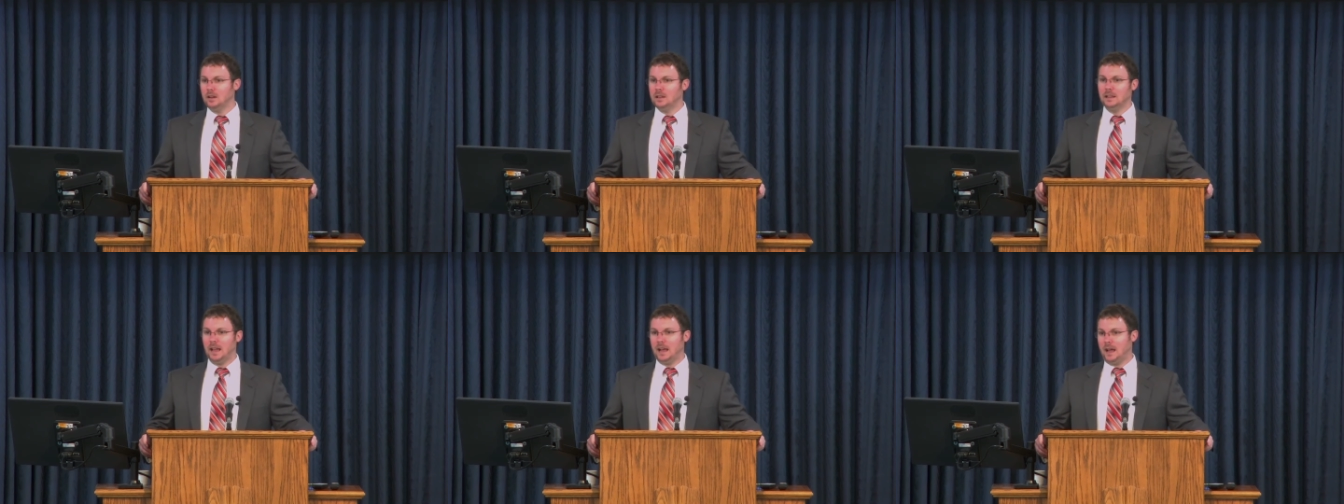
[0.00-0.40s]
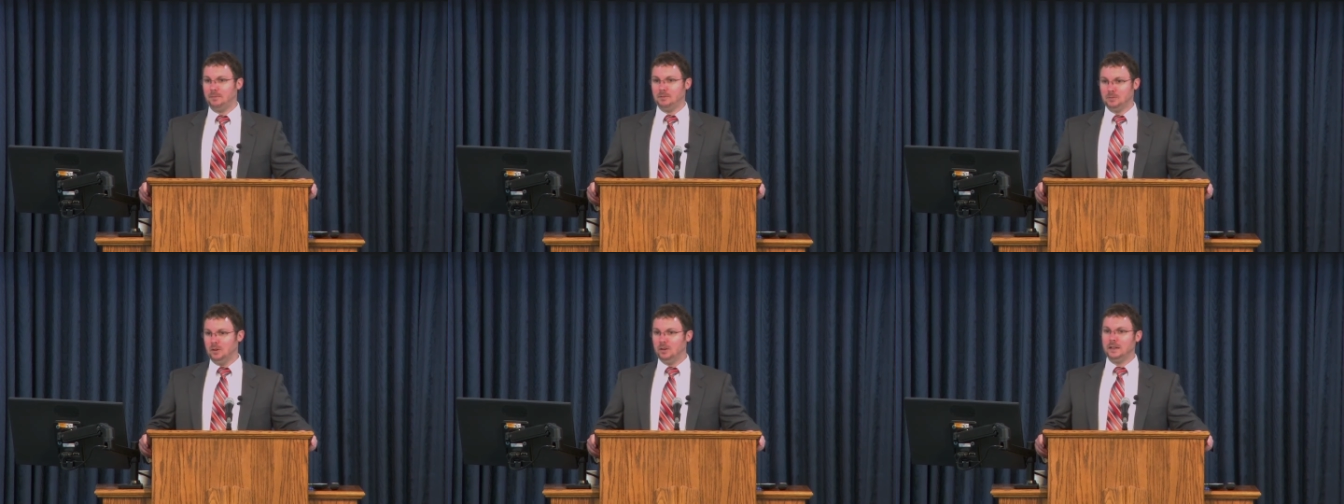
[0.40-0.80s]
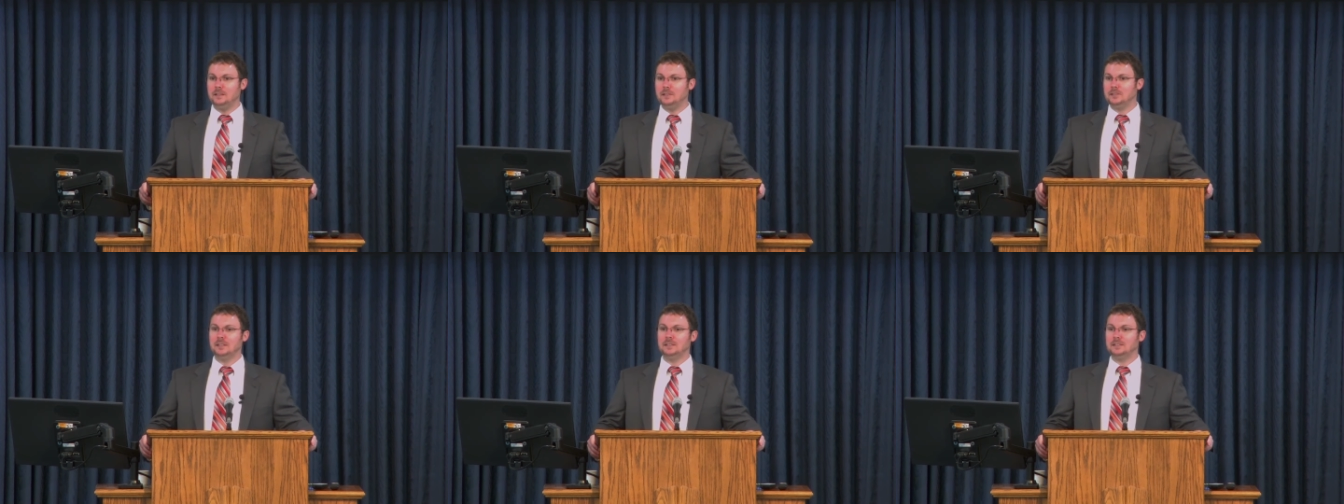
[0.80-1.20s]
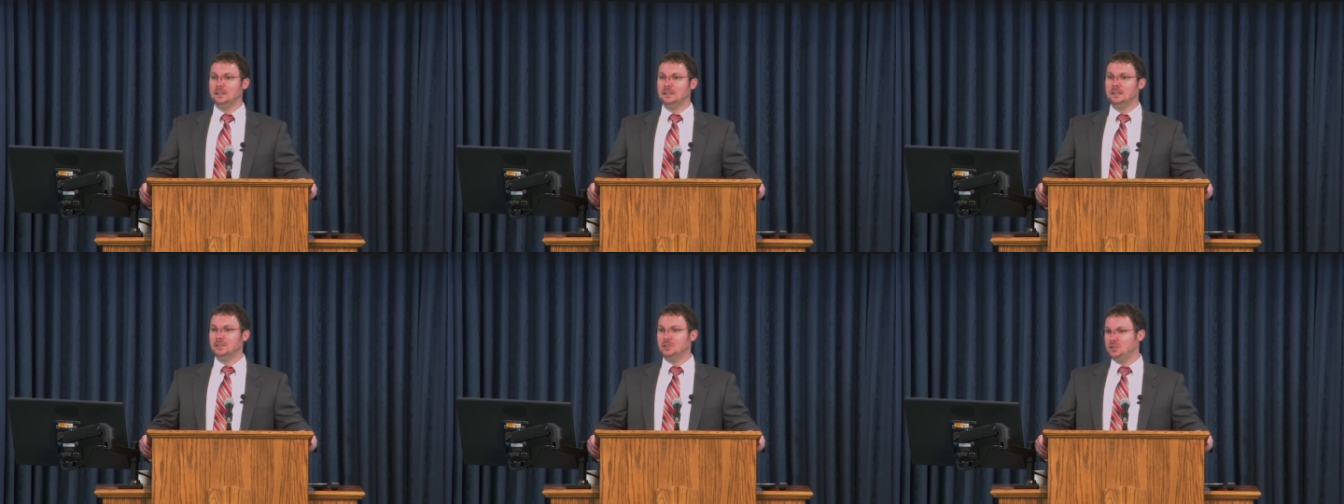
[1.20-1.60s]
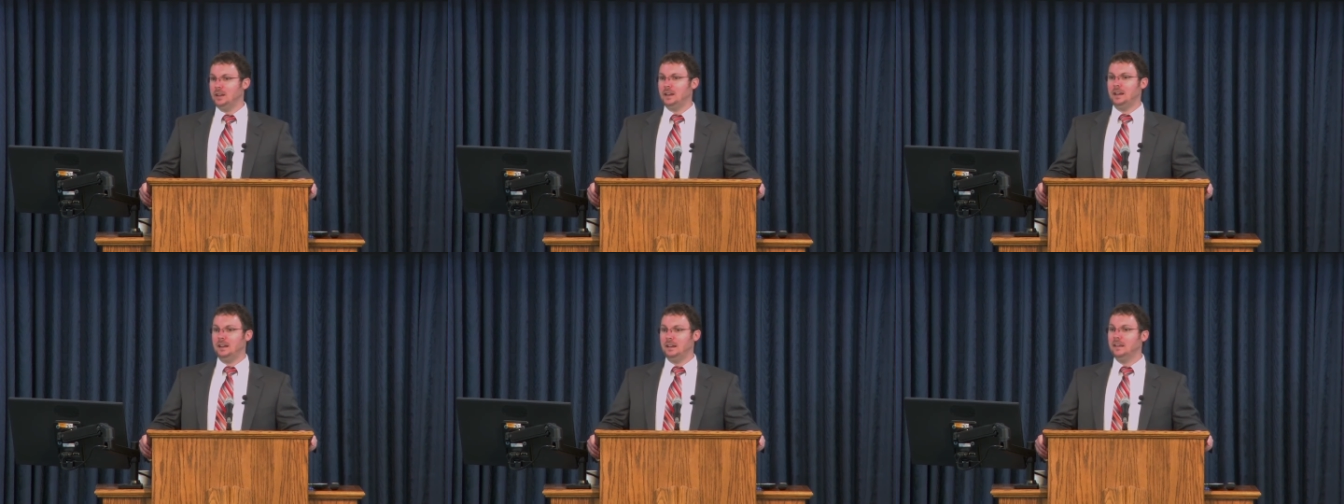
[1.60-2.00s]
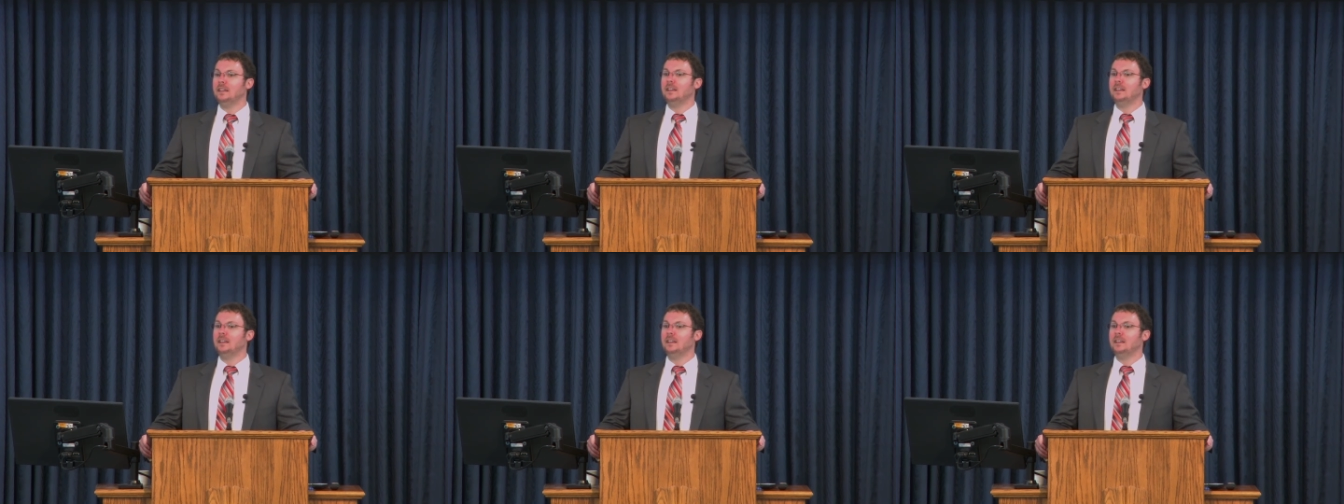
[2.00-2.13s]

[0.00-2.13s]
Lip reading: laps while he sits in the shade